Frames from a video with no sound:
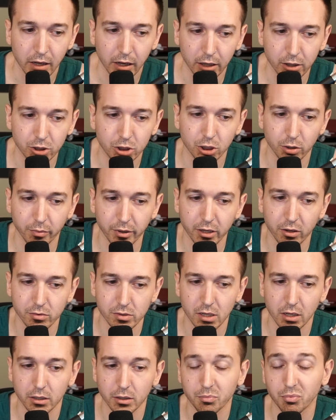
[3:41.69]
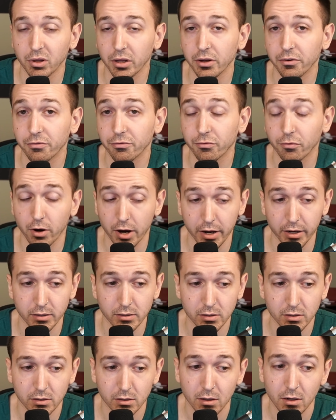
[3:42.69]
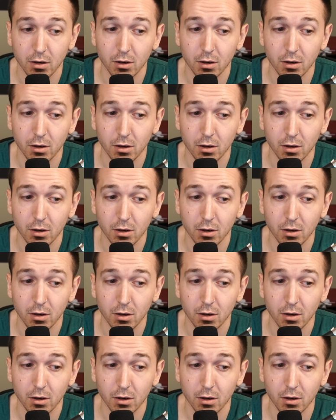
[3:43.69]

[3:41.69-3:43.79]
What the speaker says: and Germany goes on to play France,